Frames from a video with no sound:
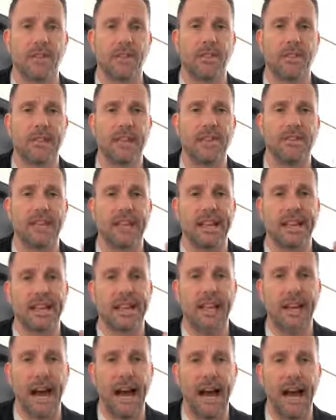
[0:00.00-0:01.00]
the things
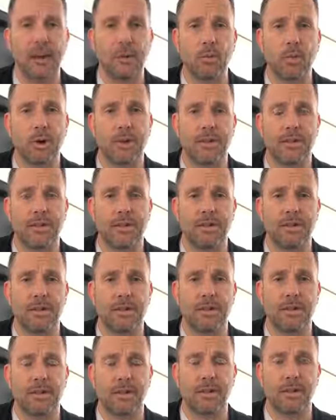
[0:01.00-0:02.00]
that God wants us
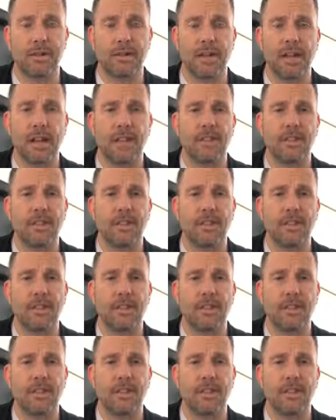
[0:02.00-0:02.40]
to do,